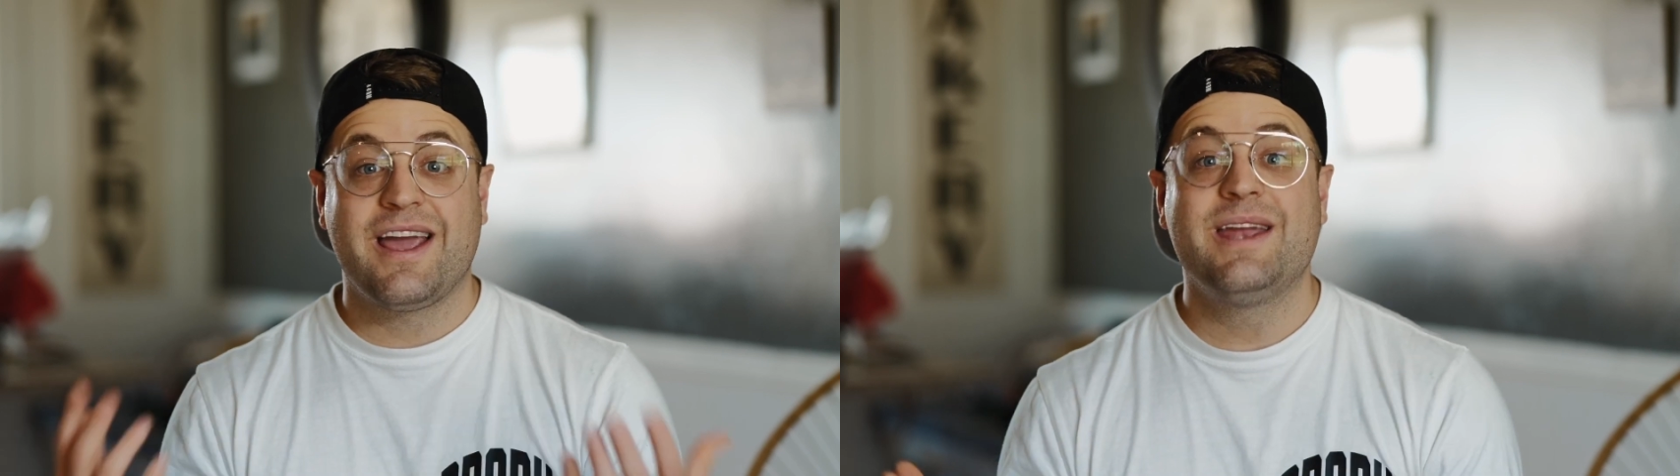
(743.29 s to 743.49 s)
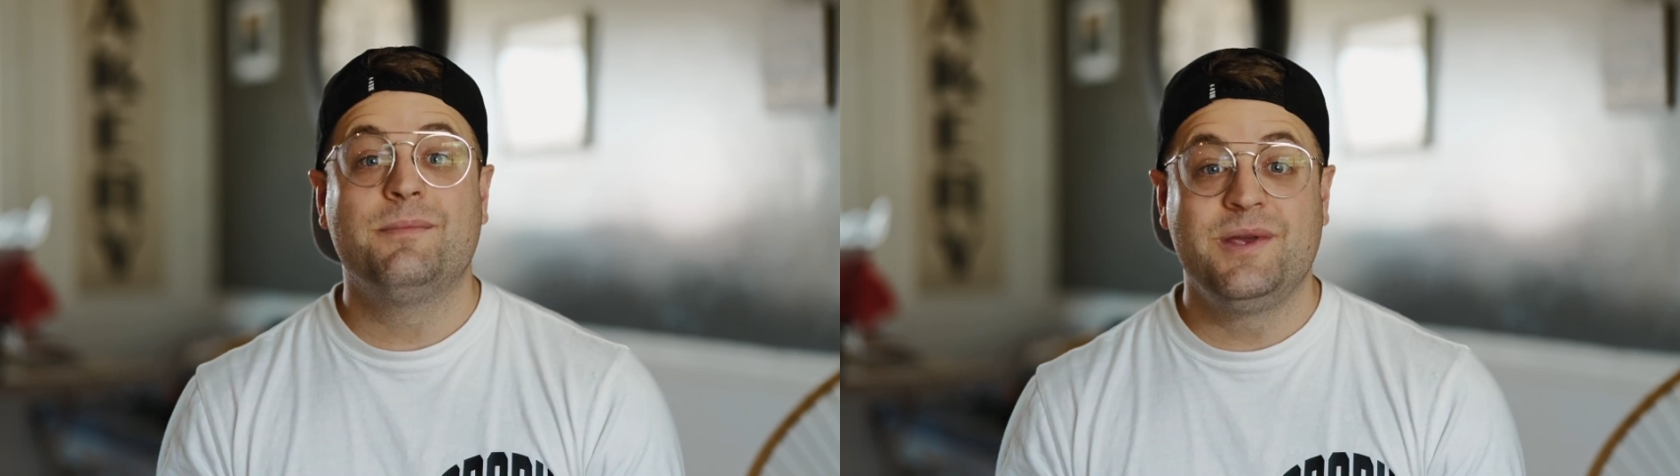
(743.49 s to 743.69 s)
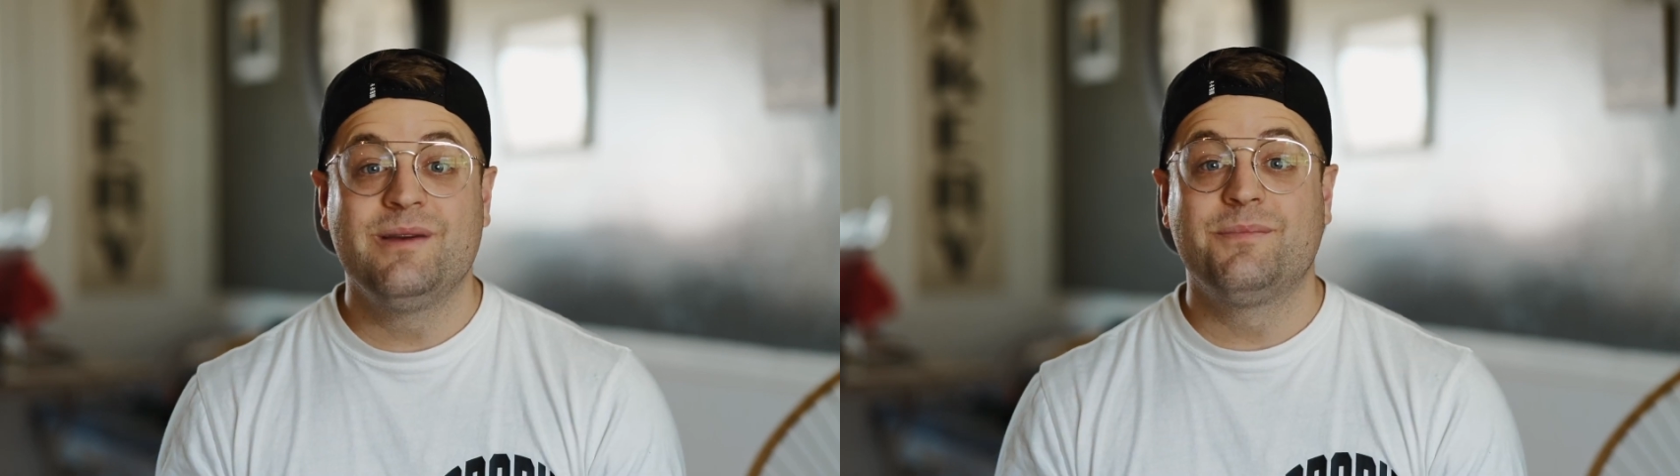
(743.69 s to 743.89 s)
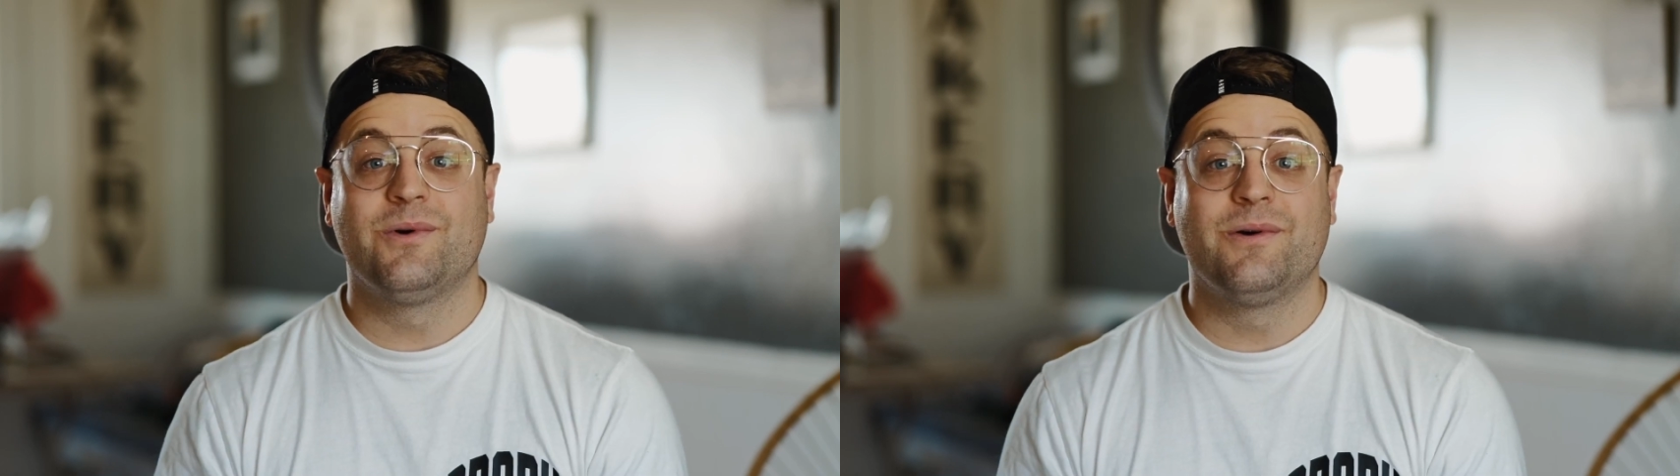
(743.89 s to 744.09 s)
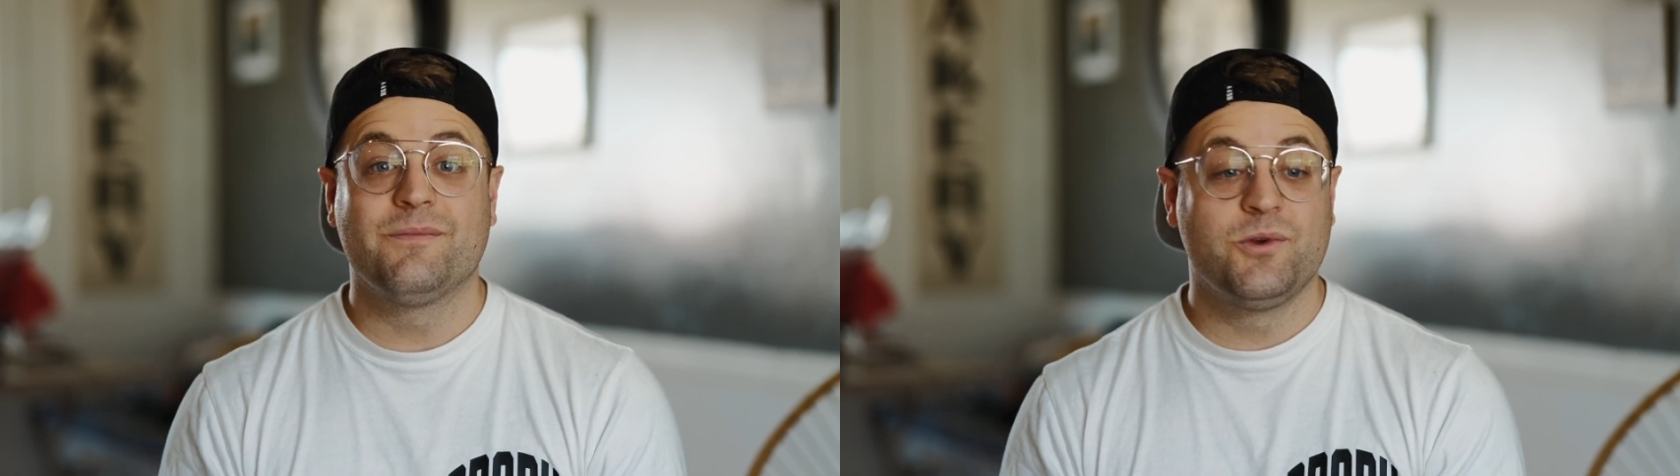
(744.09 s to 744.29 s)
8
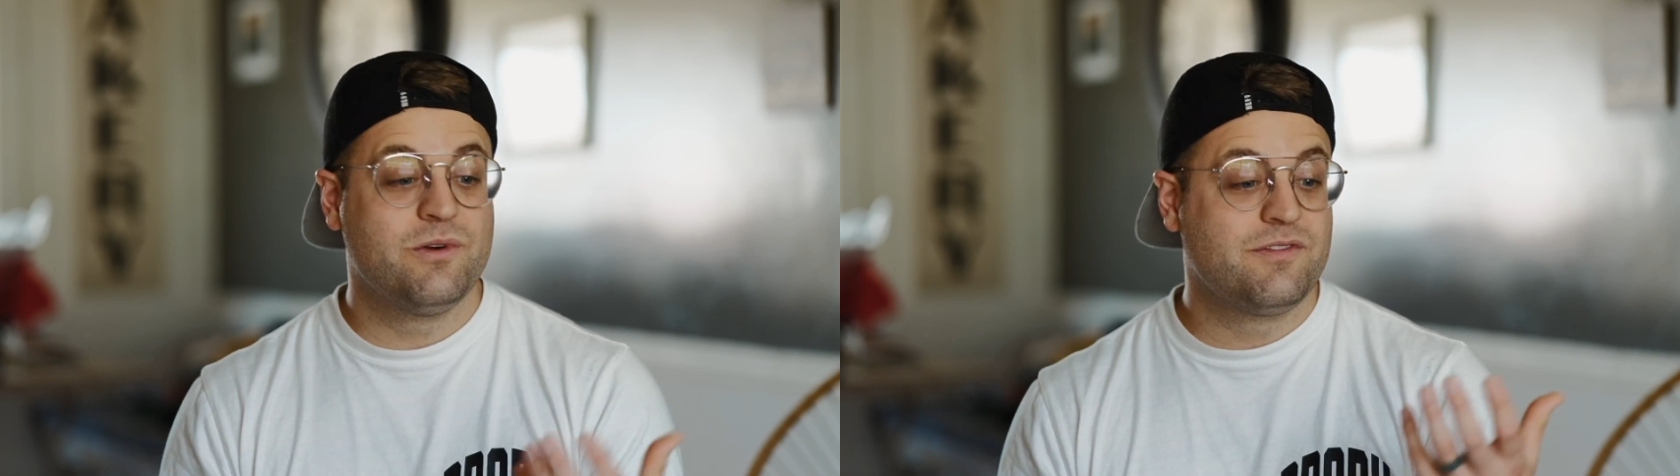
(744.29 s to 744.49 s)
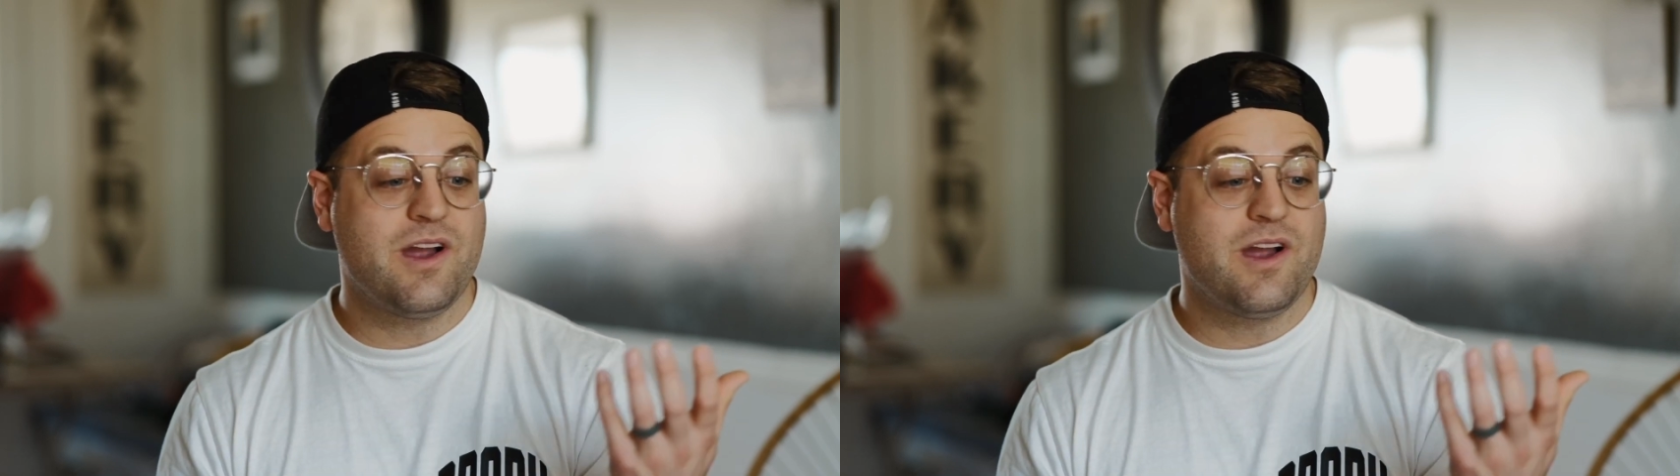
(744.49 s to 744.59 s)
people who have